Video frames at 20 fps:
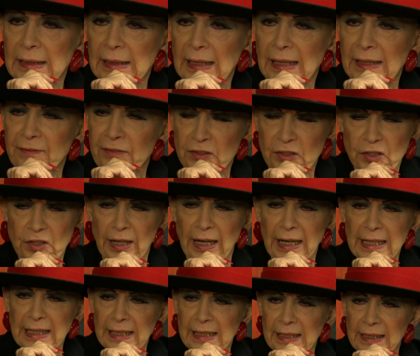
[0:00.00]
I've
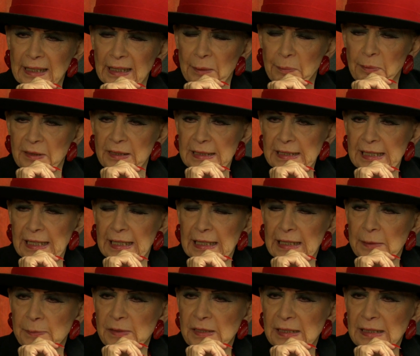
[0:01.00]
tried it a couple of
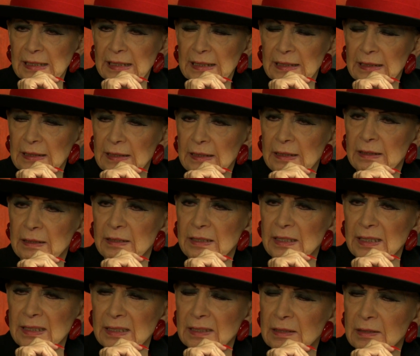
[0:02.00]
times and
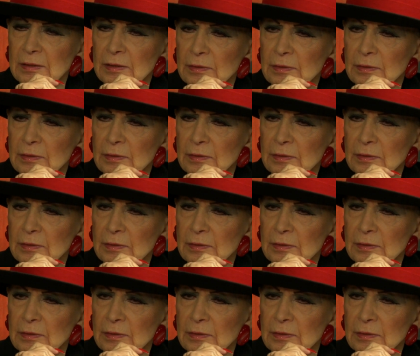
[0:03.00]
just